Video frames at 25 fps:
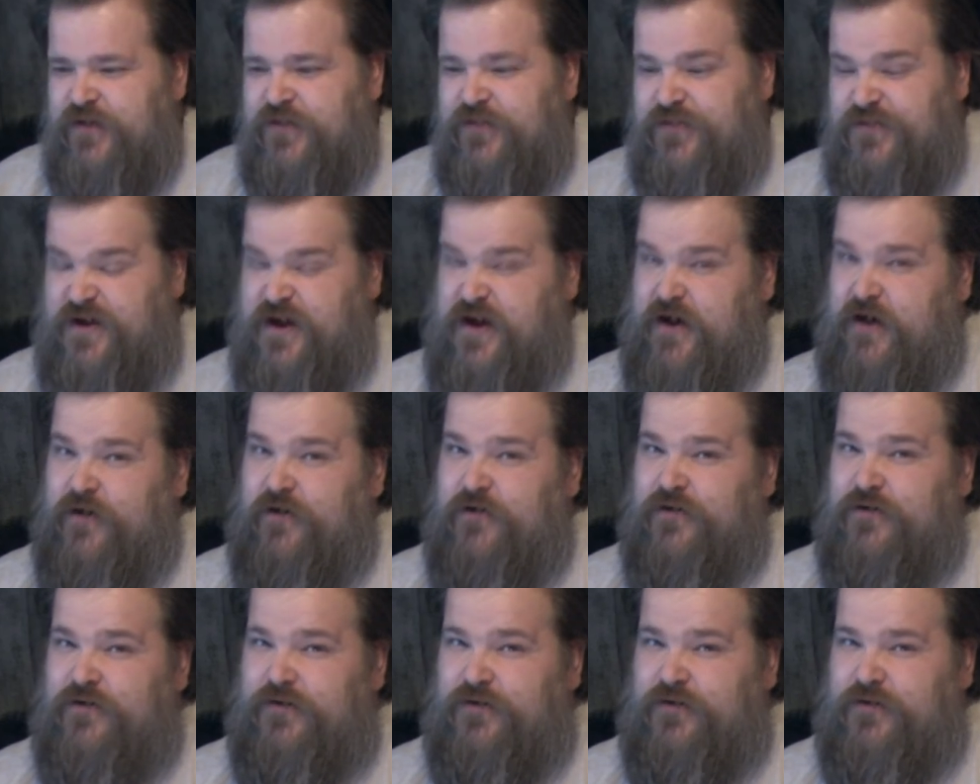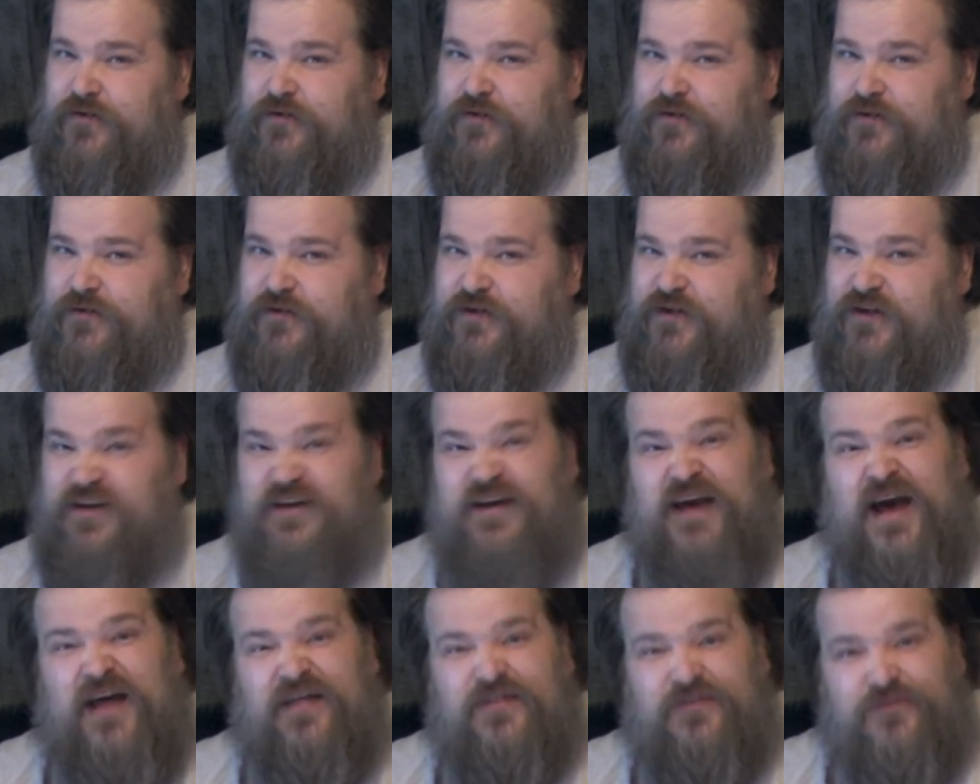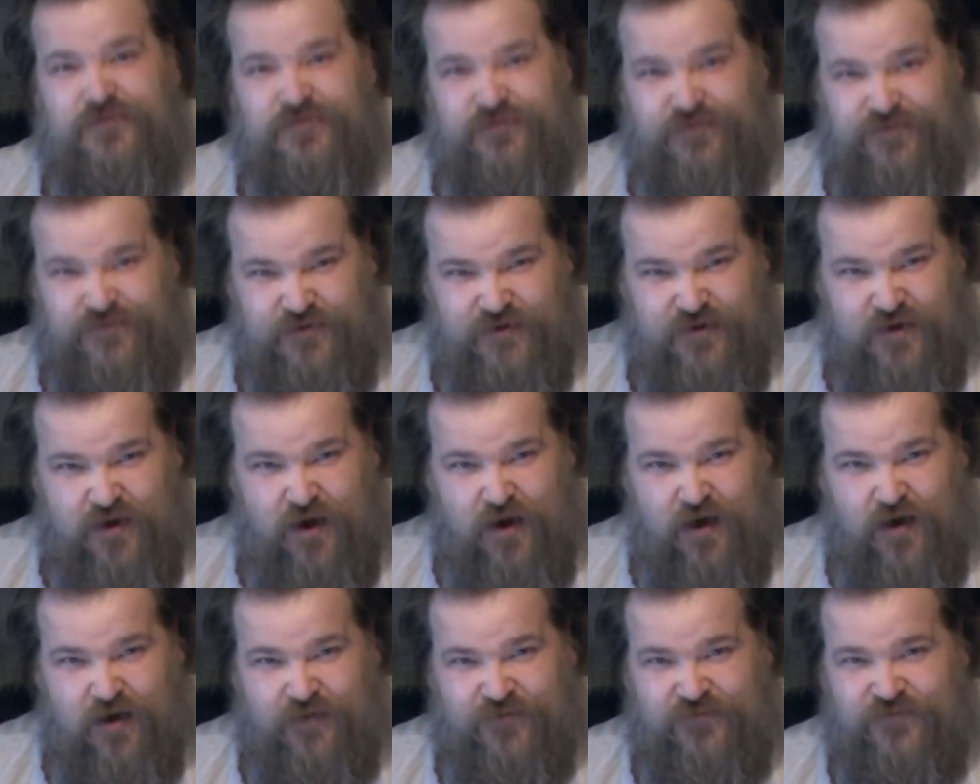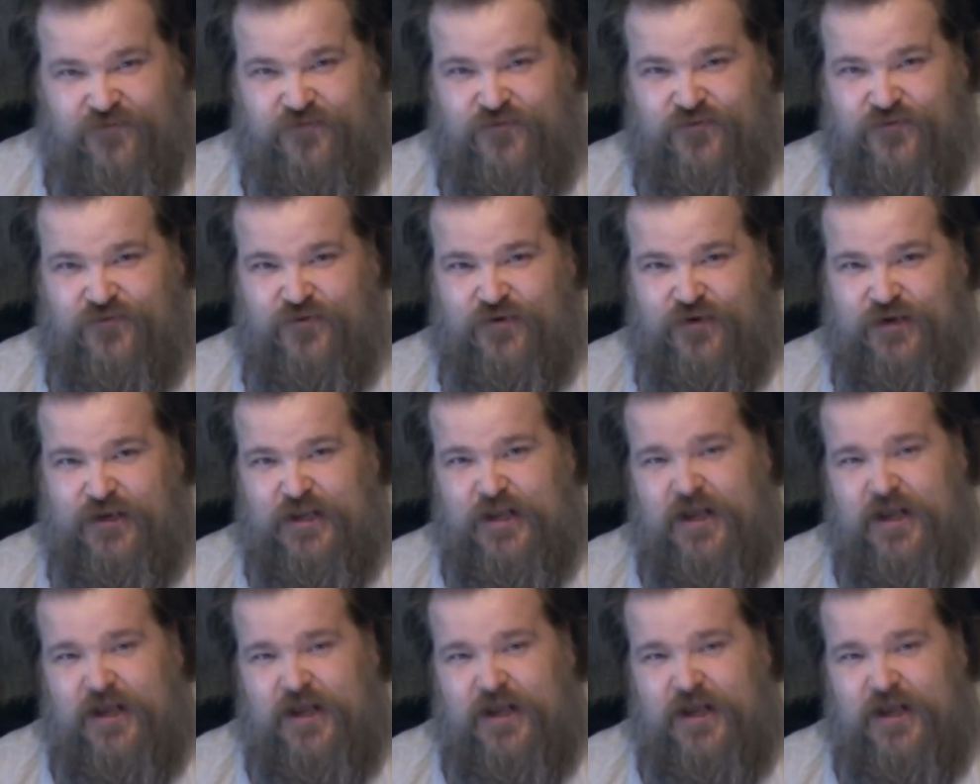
There he gathered the gods